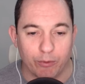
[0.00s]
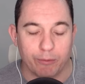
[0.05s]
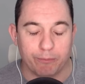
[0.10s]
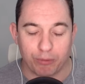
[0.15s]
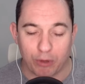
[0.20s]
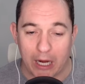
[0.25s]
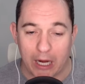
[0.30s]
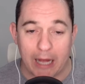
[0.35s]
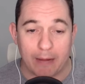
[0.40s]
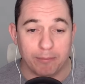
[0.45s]
would
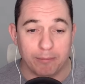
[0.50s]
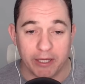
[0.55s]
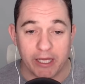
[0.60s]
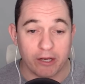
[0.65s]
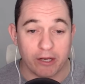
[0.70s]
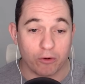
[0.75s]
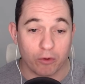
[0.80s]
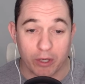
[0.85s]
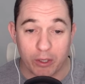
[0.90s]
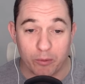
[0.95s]
probably
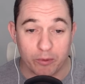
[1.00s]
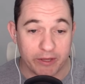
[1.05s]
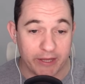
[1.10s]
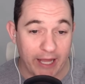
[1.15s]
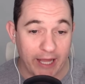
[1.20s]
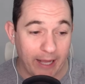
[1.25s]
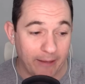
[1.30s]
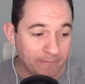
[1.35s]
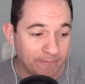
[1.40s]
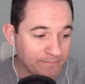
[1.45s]
agree with
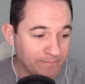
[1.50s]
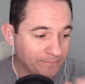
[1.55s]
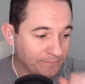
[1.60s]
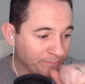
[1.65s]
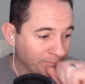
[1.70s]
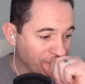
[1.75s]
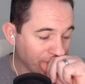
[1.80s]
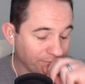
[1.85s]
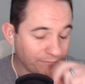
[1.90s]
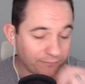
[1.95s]
that.
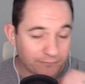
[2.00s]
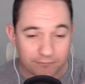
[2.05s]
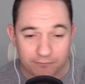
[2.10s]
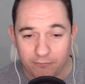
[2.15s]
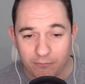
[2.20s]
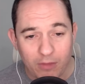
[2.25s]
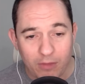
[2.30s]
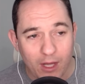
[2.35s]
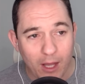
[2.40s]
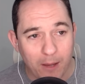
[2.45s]

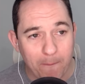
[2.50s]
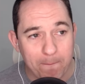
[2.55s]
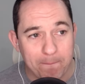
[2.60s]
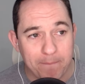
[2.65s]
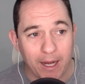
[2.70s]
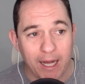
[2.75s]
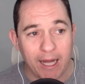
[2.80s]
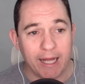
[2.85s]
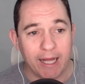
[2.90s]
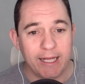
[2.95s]

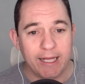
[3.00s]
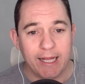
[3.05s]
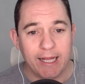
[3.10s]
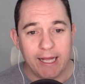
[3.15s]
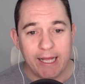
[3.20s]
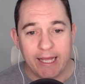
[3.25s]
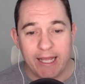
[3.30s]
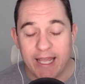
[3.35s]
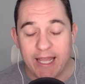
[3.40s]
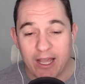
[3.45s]
But
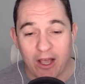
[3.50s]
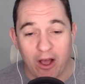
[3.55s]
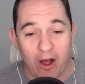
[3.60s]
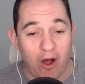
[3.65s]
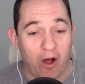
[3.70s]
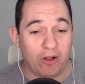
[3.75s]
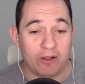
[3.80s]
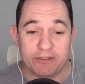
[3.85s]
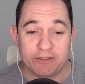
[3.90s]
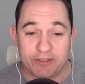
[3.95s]
he
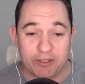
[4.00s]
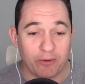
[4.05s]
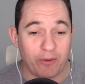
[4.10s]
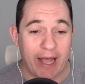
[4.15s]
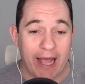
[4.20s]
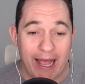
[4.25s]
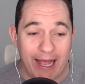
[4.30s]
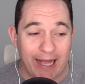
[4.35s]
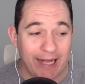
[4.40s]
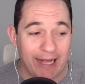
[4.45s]
also
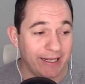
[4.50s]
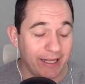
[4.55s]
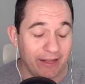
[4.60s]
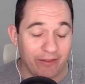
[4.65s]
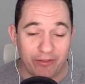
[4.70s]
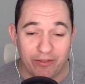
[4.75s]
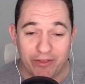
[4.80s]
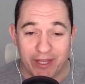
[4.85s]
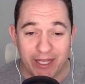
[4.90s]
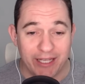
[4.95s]
had
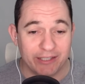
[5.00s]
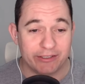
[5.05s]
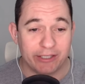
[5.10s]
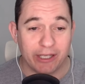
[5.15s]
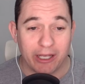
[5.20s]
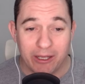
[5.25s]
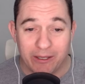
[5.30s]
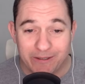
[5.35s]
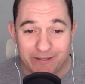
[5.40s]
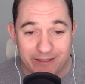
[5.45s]
these
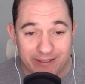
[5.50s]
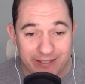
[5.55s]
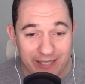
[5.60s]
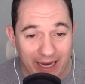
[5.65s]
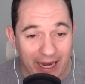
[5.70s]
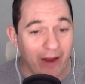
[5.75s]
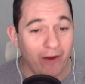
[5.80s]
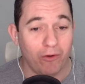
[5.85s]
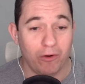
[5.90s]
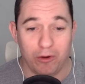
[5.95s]

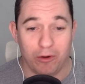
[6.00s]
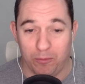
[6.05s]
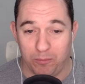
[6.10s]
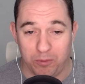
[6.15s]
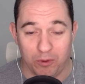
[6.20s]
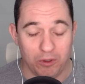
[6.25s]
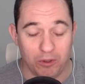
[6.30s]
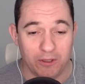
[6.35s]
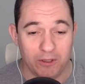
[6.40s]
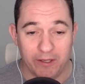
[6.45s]

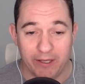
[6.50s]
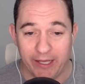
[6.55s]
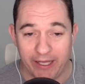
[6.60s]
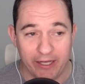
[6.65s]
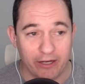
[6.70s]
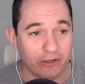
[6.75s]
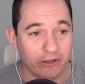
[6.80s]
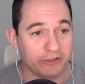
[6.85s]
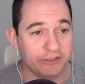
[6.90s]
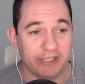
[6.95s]
terrible
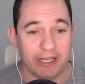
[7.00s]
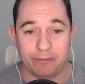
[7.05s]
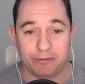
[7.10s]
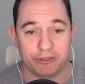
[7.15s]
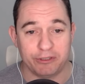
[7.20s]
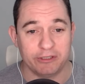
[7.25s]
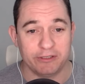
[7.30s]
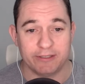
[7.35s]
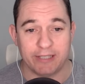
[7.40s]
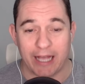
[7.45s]

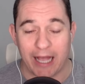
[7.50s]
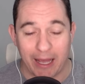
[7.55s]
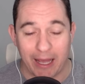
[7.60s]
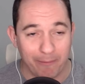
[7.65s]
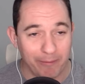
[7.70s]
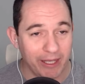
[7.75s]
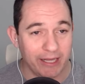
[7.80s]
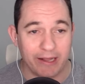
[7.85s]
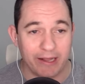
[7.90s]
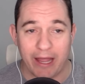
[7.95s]
interceptions. I
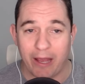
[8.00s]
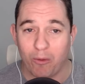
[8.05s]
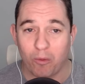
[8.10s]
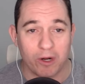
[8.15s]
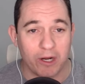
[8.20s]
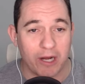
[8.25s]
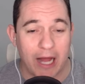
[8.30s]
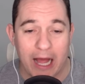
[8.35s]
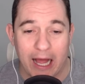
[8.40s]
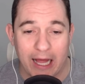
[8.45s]
mean, they were
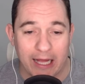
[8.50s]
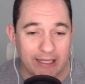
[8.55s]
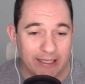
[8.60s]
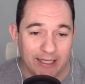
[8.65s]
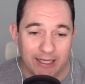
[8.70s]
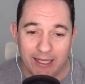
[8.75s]
not